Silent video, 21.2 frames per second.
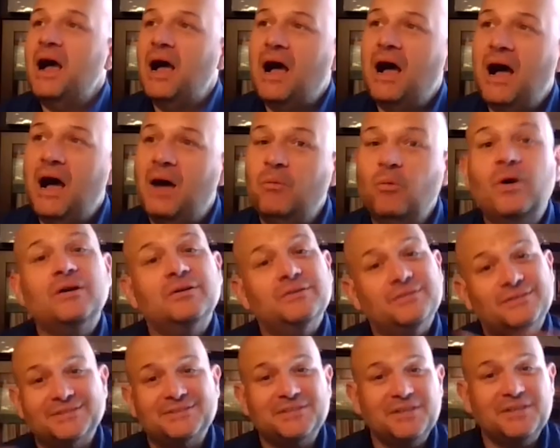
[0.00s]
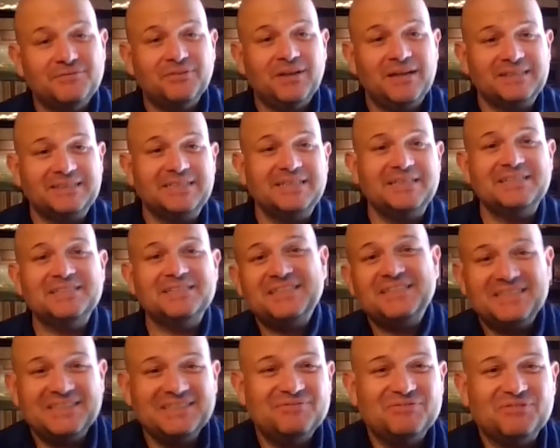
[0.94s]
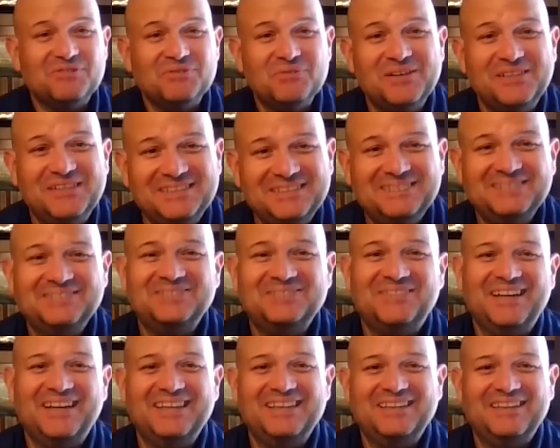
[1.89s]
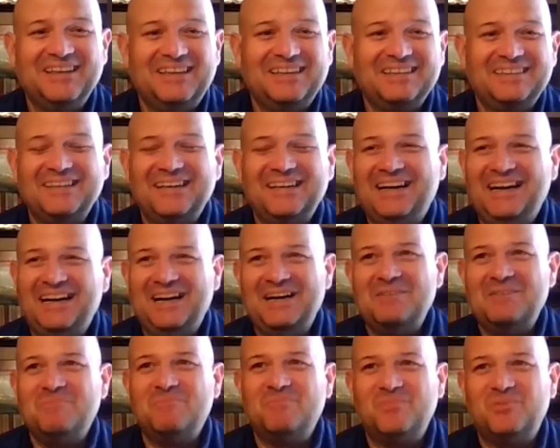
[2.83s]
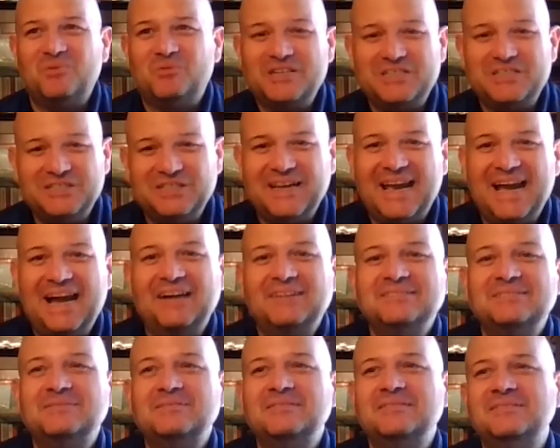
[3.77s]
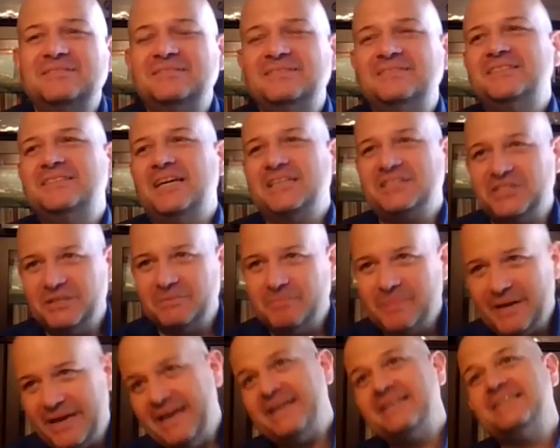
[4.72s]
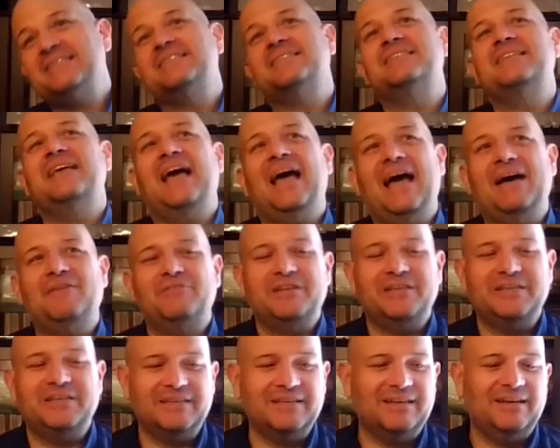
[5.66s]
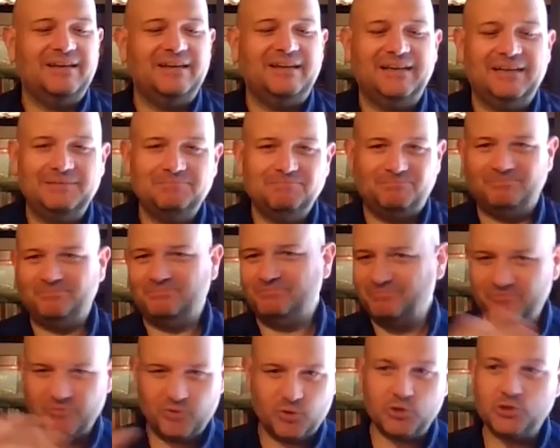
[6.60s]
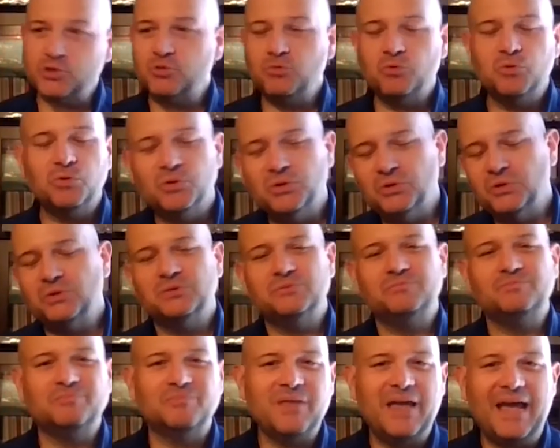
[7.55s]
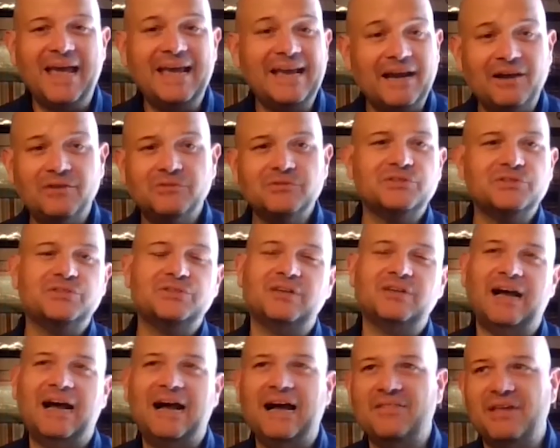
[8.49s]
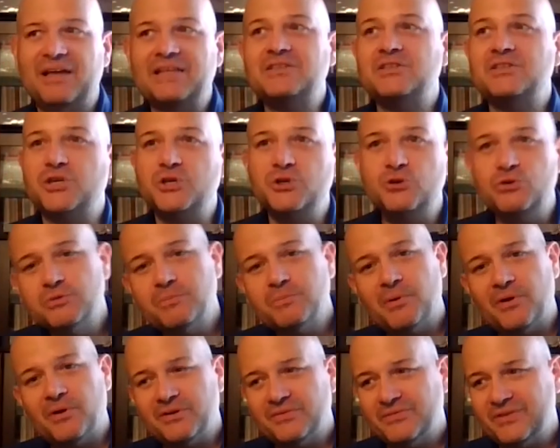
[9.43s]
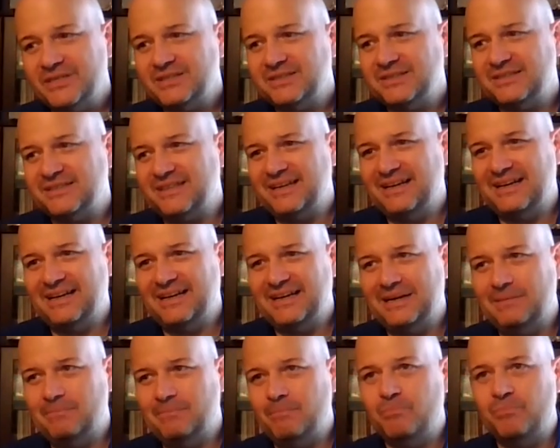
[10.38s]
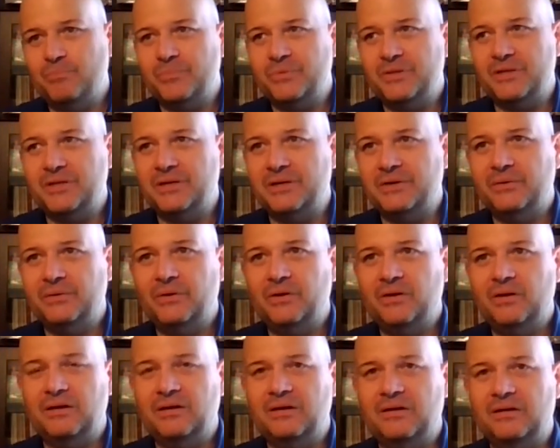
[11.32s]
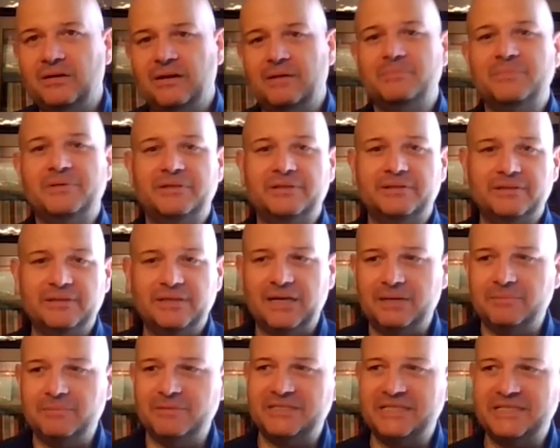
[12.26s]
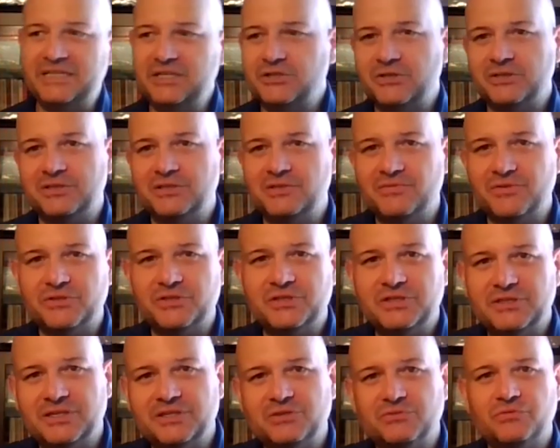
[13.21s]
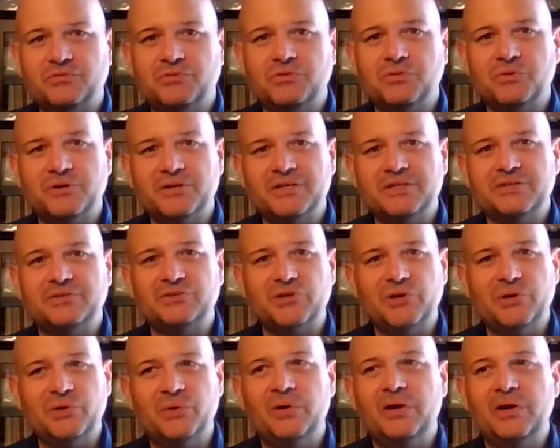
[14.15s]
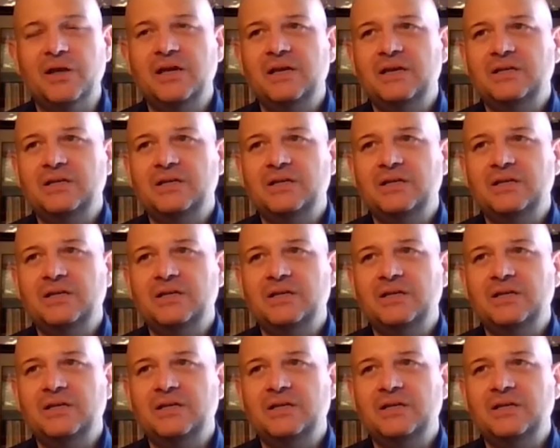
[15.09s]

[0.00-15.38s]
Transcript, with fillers: Uh, well, stuff like this, for one, right? Like um, reaching out and touching base, having um, virtual hangouts. Uh, that's a huge part of it. Um, you know, uh, I'm, a, I'm a teacher at the University of Central Florida, so